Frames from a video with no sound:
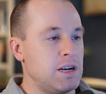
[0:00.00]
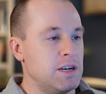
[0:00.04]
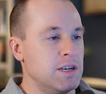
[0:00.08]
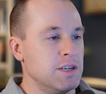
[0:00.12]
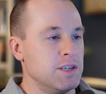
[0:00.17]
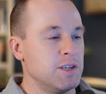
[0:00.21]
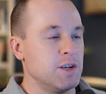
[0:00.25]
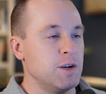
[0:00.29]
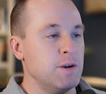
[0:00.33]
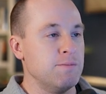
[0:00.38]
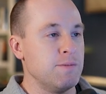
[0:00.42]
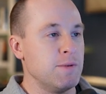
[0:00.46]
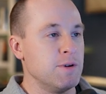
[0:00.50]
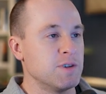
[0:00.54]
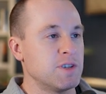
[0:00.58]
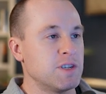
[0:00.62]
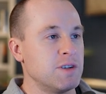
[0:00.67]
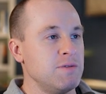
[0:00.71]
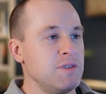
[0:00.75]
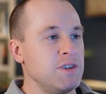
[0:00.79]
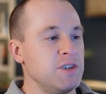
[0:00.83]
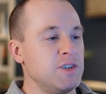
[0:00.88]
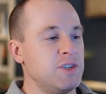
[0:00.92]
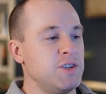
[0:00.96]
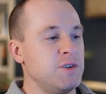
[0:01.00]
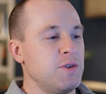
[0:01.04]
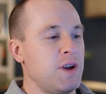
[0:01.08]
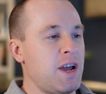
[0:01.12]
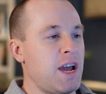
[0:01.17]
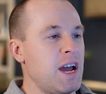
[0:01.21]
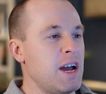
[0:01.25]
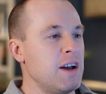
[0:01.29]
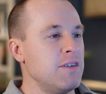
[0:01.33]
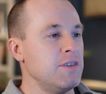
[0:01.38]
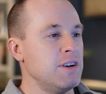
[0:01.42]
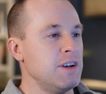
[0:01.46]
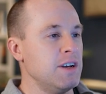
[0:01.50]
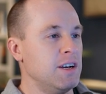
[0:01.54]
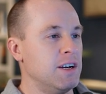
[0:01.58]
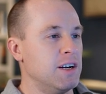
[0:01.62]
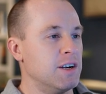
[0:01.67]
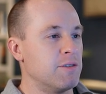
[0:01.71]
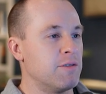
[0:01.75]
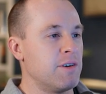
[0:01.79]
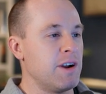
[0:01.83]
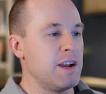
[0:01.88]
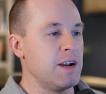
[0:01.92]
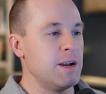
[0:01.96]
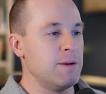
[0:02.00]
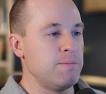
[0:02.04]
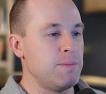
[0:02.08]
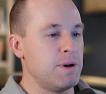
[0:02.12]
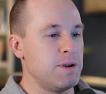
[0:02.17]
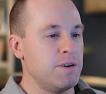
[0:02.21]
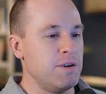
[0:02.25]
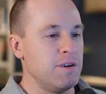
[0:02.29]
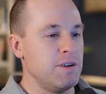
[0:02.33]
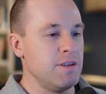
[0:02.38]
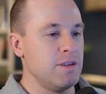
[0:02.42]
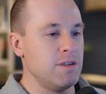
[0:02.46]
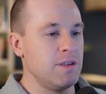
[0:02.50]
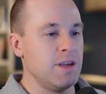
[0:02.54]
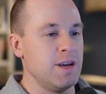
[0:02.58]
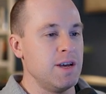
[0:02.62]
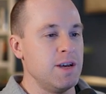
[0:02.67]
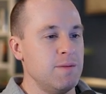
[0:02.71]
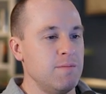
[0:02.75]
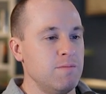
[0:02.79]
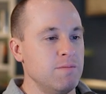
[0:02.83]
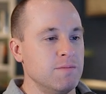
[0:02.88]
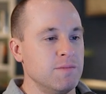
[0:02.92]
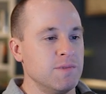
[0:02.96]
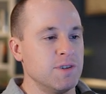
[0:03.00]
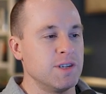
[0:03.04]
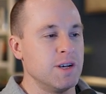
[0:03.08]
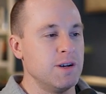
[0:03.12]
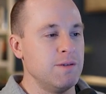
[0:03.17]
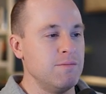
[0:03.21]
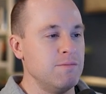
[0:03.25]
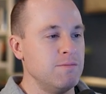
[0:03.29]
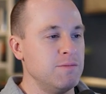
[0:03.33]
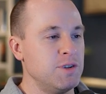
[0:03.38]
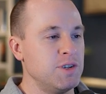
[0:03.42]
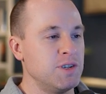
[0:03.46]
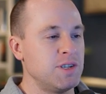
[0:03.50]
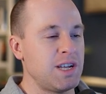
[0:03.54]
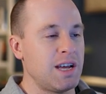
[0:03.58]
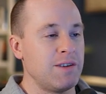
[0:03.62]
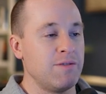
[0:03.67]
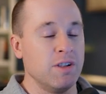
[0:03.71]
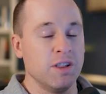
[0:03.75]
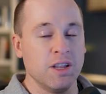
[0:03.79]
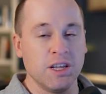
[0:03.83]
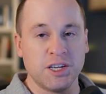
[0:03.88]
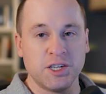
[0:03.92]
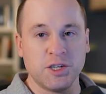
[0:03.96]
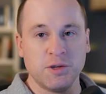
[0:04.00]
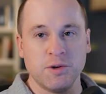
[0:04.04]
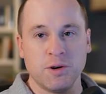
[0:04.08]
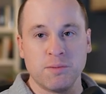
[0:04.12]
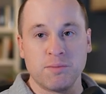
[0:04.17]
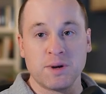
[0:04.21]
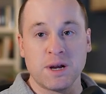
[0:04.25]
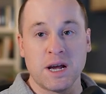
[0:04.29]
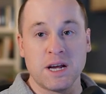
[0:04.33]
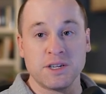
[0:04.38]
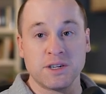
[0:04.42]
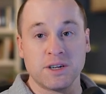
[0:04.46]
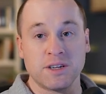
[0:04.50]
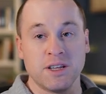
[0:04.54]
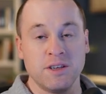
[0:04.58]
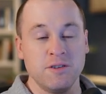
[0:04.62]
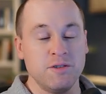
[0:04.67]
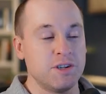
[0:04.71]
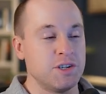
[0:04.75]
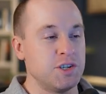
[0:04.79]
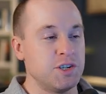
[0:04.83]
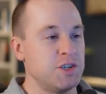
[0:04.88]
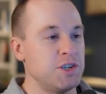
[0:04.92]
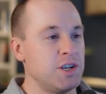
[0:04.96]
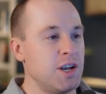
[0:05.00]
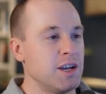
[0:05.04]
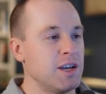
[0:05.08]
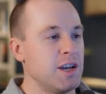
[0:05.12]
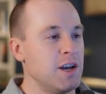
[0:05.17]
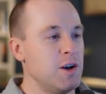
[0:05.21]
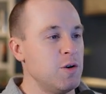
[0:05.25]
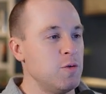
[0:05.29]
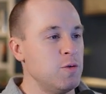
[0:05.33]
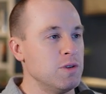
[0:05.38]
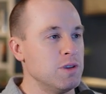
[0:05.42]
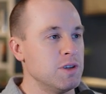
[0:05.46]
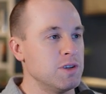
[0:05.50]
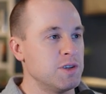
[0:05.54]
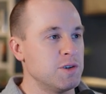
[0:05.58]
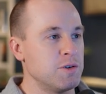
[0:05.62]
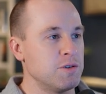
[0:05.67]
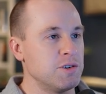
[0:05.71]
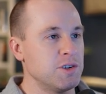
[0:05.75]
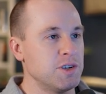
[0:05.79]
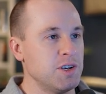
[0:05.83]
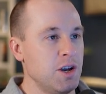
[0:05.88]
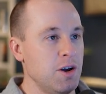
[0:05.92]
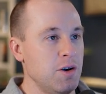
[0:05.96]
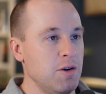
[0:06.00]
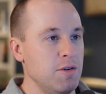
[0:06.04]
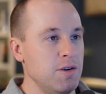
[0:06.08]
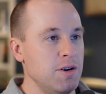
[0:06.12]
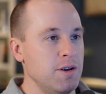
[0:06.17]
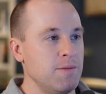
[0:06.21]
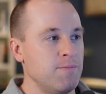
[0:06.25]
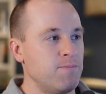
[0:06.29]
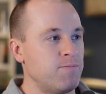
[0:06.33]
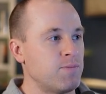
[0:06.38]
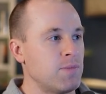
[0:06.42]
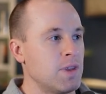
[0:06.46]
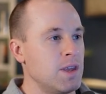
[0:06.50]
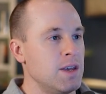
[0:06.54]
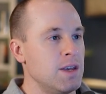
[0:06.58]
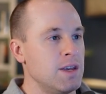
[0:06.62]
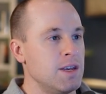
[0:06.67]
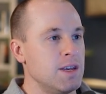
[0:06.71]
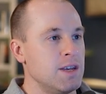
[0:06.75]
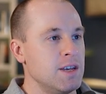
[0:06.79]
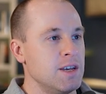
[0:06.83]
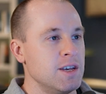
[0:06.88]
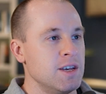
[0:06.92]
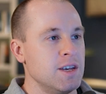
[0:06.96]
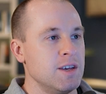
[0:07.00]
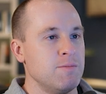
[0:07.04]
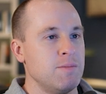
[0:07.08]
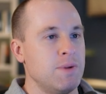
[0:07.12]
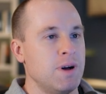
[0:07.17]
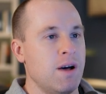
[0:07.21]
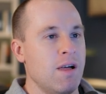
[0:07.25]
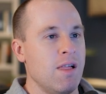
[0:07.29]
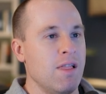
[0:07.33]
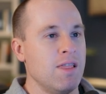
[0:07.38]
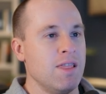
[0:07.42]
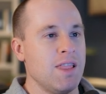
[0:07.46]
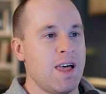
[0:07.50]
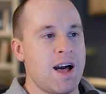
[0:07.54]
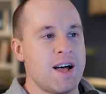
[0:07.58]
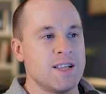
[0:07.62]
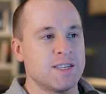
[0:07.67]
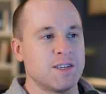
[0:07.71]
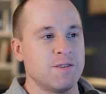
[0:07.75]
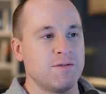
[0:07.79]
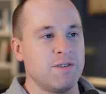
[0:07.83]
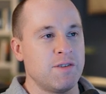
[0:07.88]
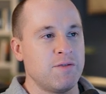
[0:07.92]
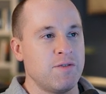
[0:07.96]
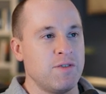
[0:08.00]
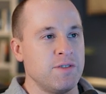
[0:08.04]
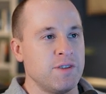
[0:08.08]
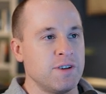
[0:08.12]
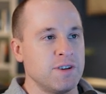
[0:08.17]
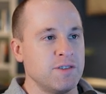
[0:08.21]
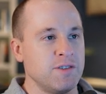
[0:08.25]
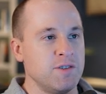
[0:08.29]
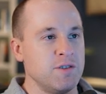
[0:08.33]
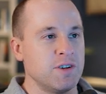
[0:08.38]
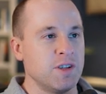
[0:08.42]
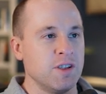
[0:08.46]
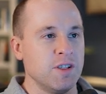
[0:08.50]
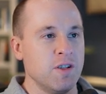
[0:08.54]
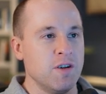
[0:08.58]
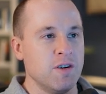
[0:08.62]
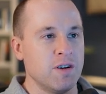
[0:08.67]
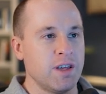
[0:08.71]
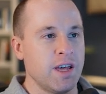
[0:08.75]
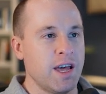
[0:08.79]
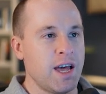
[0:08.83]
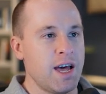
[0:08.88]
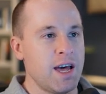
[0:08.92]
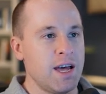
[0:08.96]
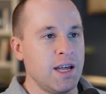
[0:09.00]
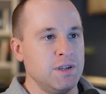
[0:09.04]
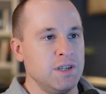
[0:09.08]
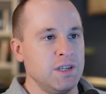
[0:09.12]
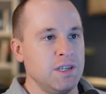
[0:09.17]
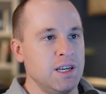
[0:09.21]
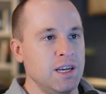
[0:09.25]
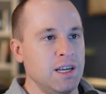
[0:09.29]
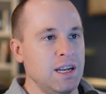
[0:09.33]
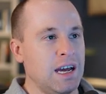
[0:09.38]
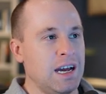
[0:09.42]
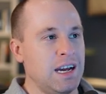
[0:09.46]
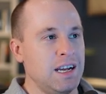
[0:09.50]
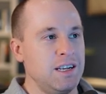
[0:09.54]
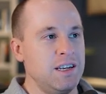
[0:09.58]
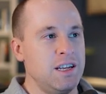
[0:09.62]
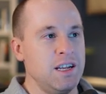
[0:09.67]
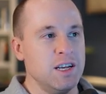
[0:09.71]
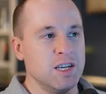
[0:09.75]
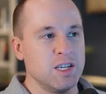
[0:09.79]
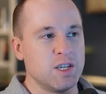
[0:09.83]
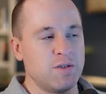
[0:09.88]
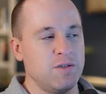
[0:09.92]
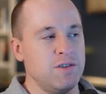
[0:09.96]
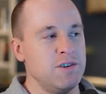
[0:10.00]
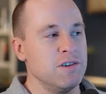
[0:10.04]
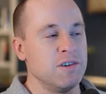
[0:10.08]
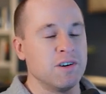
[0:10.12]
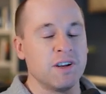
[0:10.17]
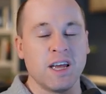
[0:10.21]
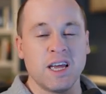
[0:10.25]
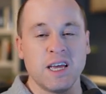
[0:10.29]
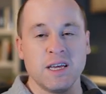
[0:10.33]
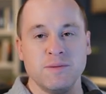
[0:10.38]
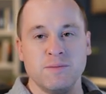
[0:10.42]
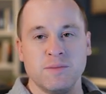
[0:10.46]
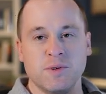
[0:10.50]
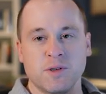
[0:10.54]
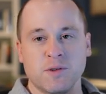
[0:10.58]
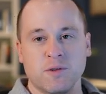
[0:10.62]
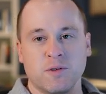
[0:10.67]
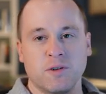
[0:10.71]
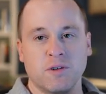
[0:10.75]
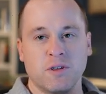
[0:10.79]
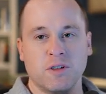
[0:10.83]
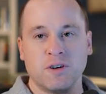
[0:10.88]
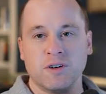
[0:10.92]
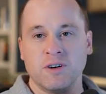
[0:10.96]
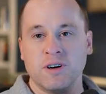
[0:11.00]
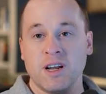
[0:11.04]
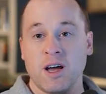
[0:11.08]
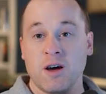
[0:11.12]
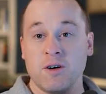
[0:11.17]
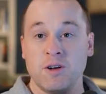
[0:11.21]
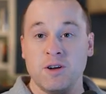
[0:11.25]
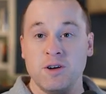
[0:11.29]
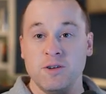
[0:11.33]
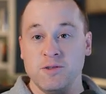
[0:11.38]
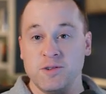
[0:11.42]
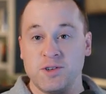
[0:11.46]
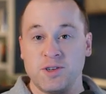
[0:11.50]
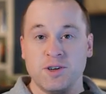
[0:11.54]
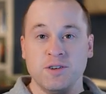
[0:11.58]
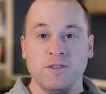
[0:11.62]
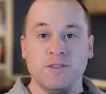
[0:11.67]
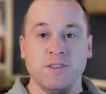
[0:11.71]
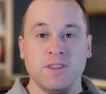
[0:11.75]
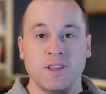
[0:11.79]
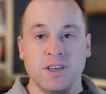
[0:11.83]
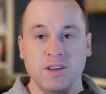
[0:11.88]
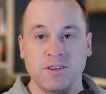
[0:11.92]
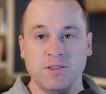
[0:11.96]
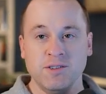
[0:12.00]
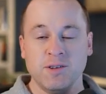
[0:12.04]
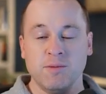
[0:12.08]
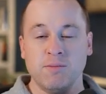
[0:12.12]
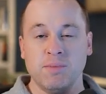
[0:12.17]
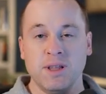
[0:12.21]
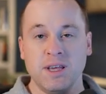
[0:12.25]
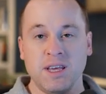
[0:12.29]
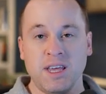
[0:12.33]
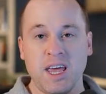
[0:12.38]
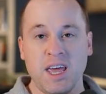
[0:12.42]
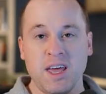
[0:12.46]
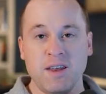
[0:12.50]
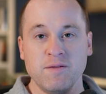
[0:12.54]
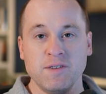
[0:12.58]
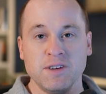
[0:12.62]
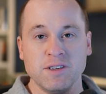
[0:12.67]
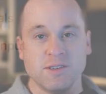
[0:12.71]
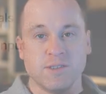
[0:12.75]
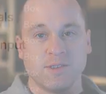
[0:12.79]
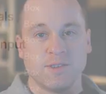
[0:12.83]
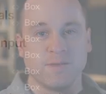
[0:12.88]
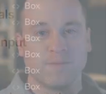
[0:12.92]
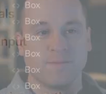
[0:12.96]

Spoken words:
So most of these do have a write-up underneath them. Some just have a link to a project that you can check out with the source code. But lots of different things you can look at to get ideas for your games or learn how to do certain things in PlayCanvas.